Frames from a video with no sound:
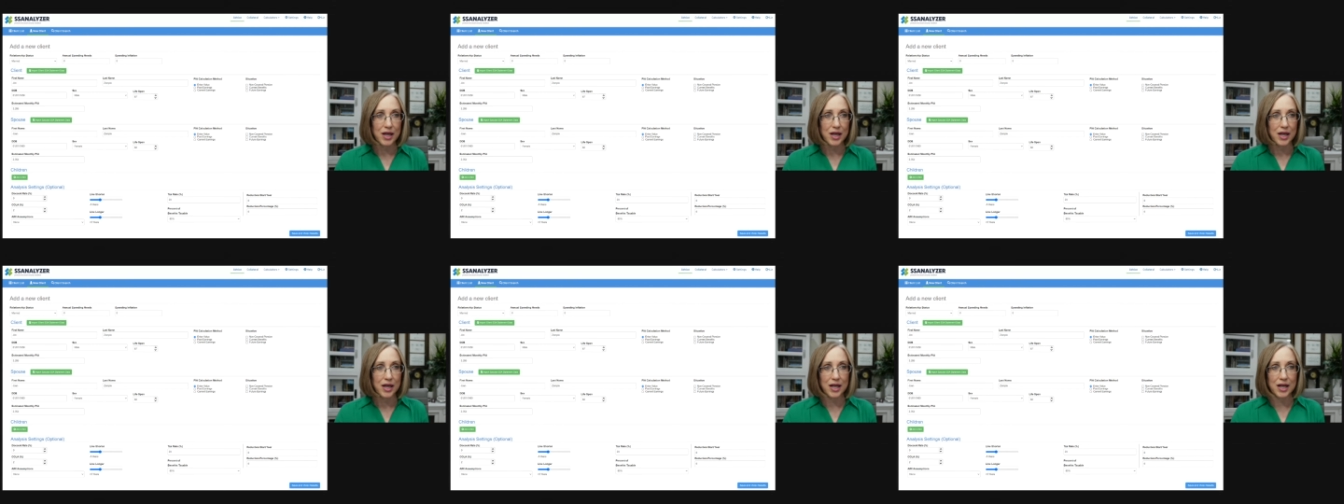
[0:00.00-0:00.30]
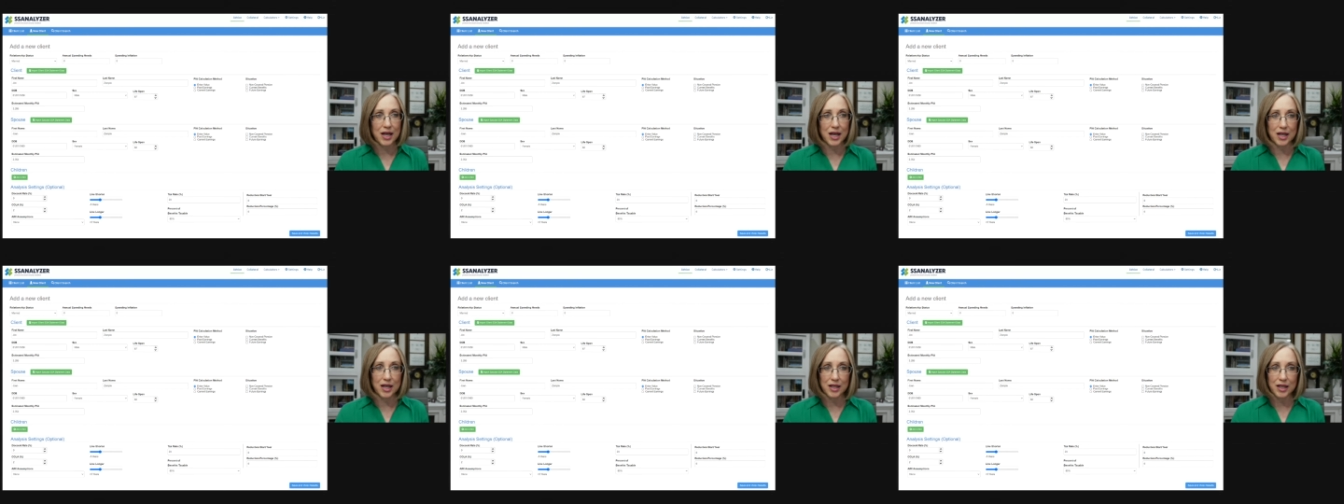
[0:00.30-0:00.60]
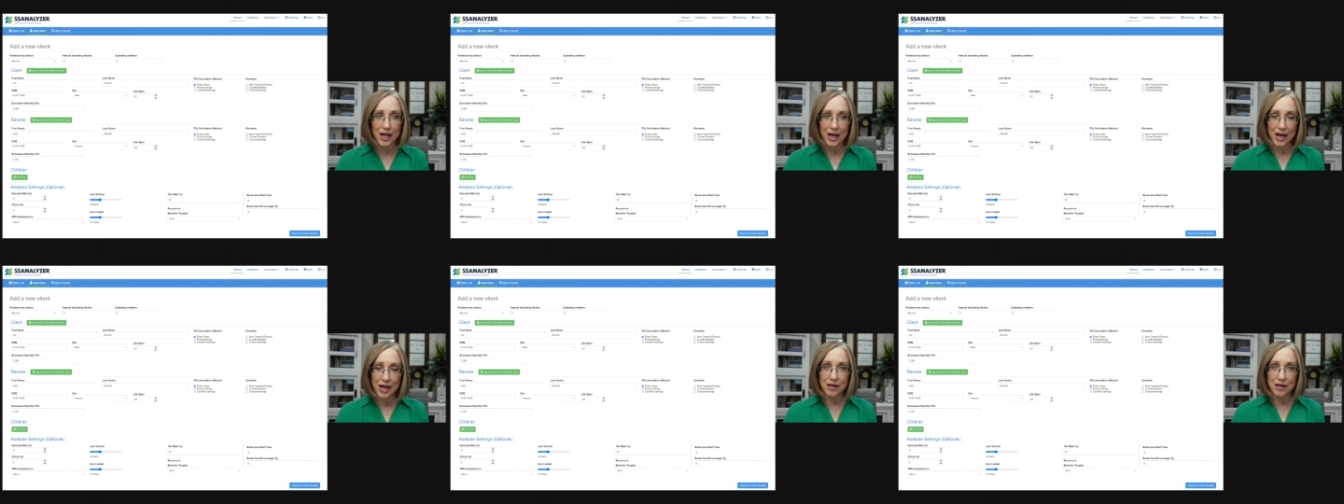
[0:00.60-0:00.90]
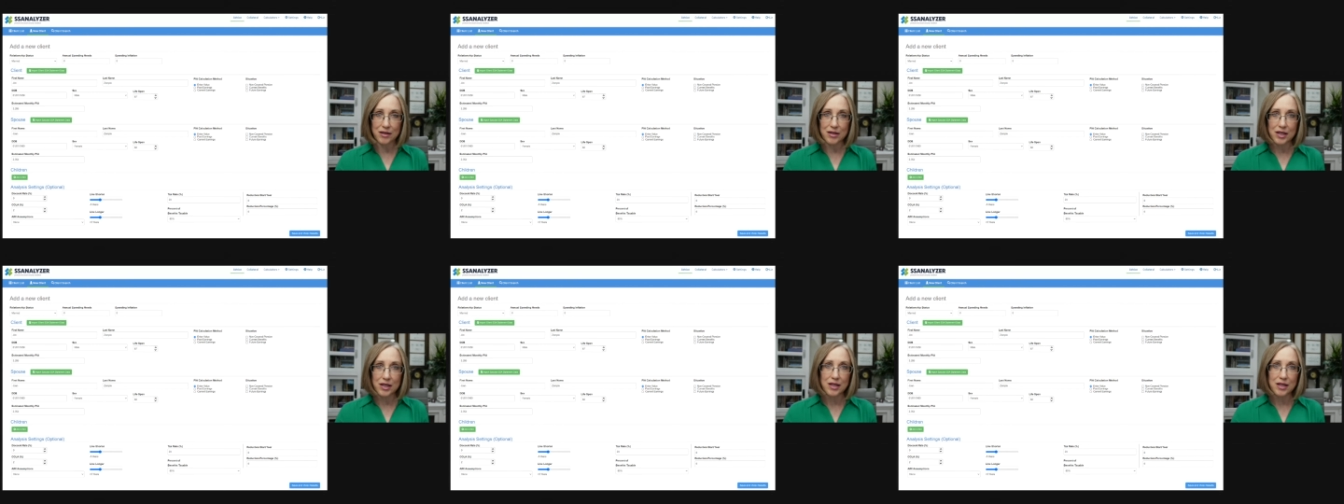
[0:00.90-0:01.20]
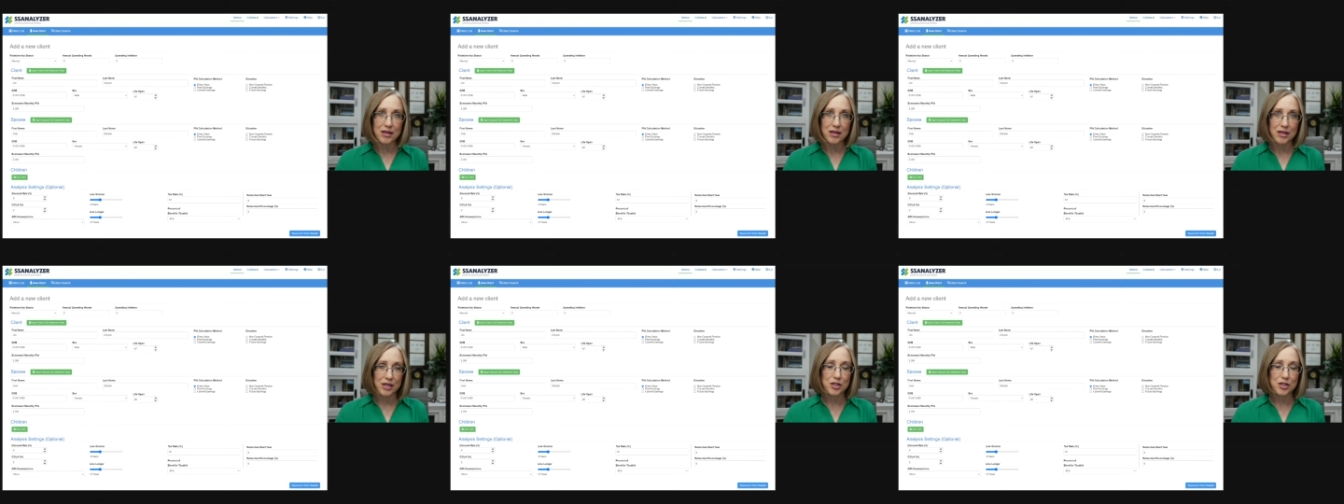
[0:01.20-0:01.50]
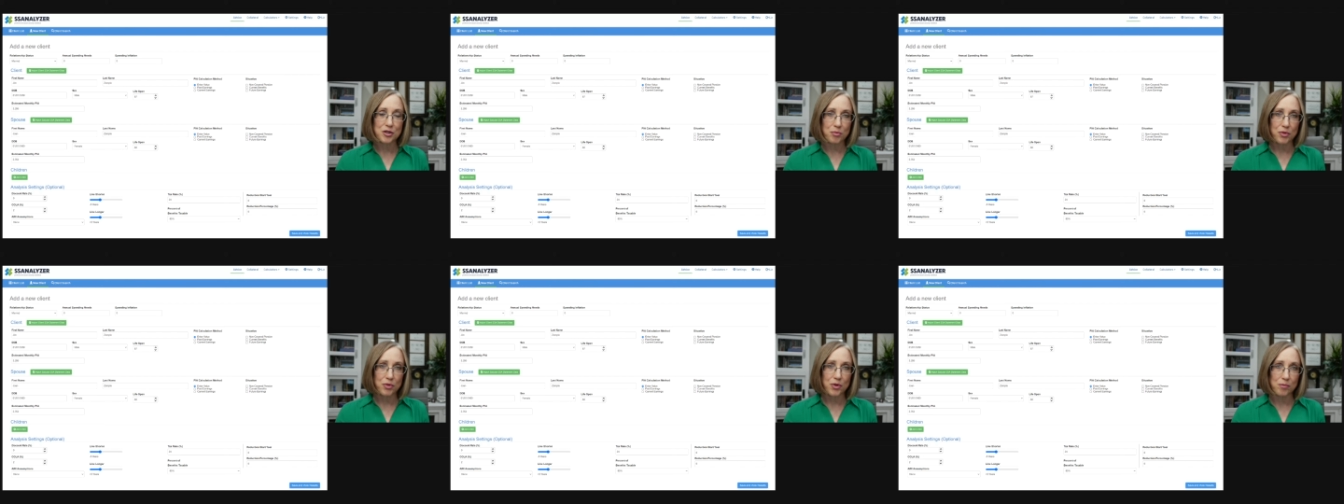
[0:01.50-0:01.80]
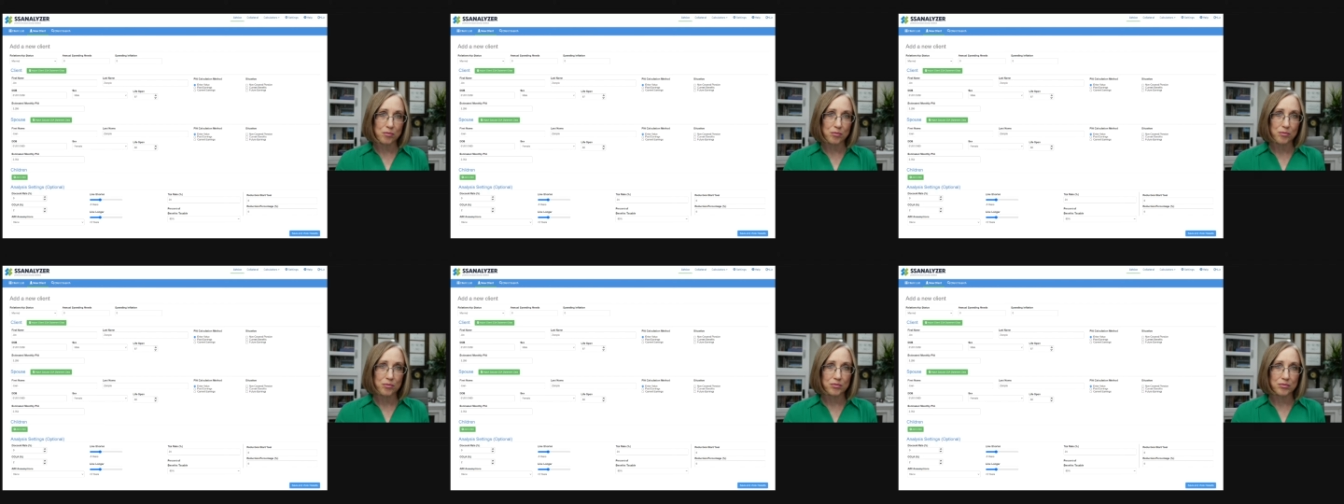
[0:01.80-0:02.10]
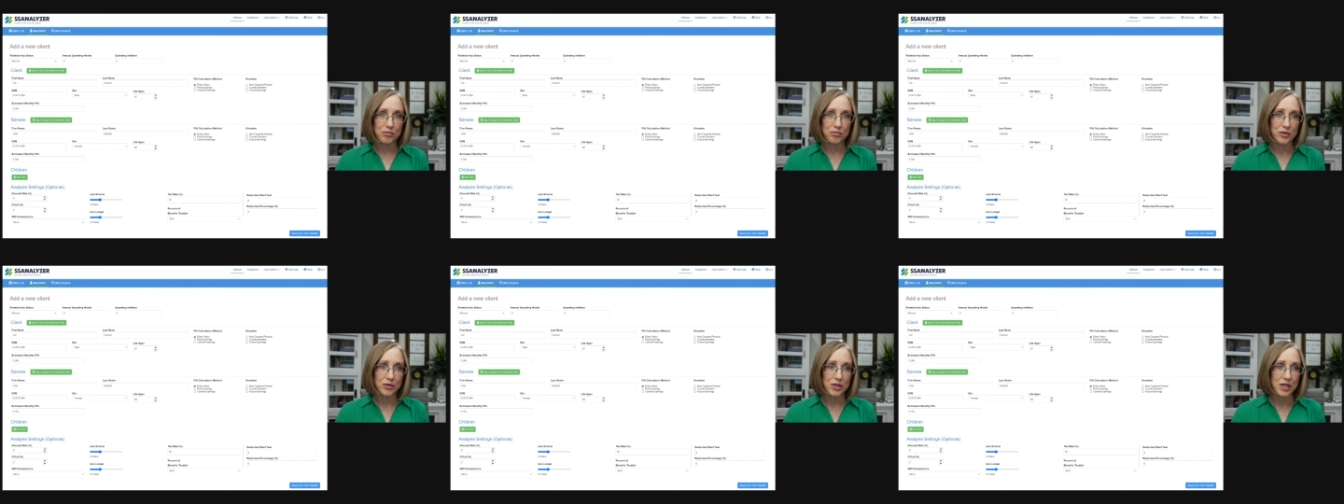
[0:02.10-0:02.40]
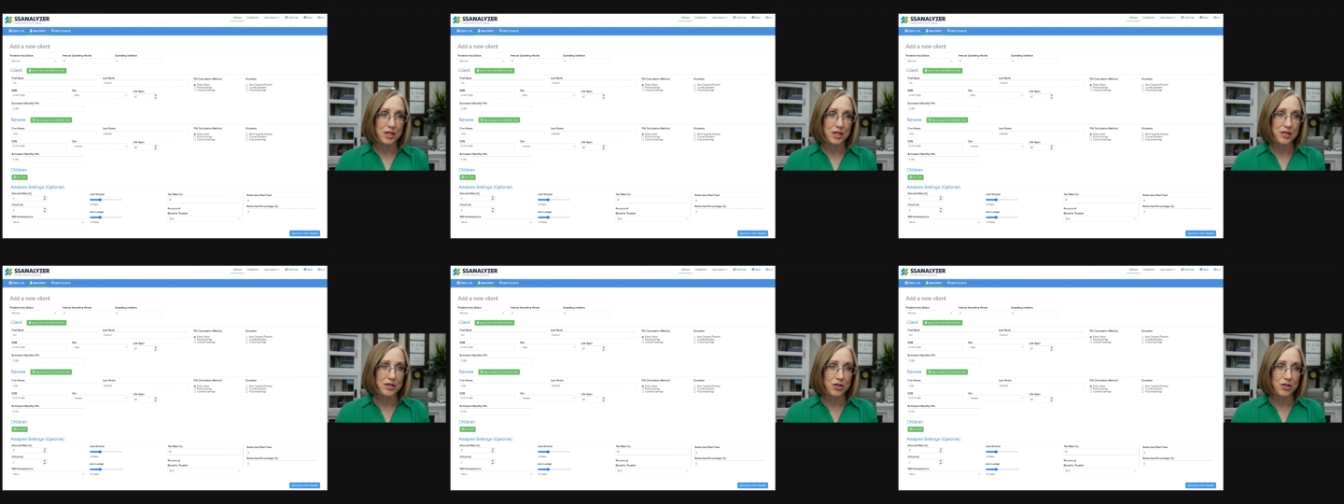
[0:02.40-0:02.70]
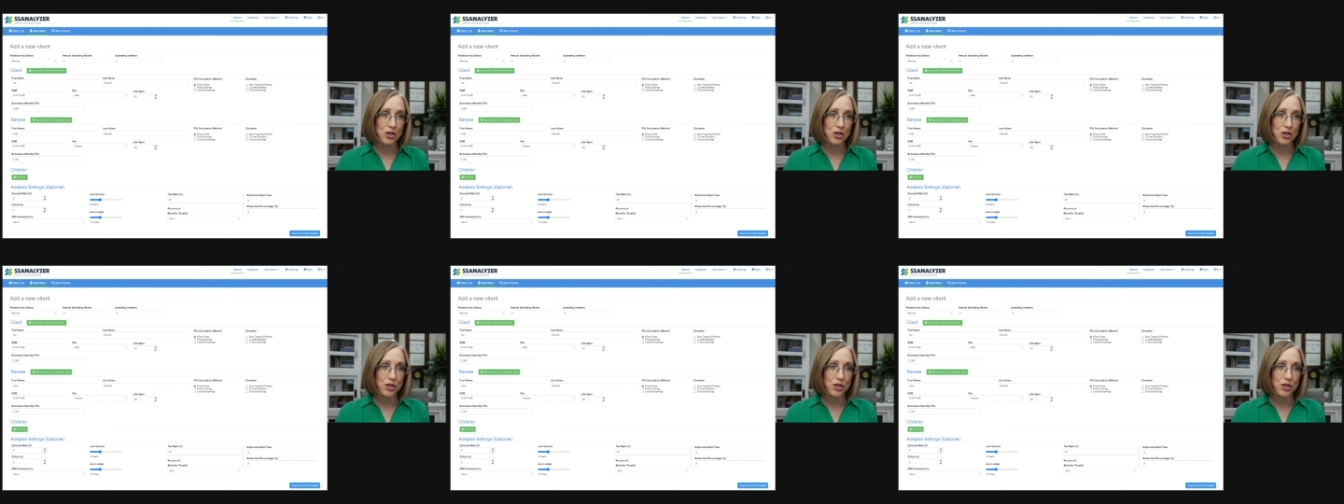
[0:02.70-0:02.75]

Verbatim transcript: And I allowed this, this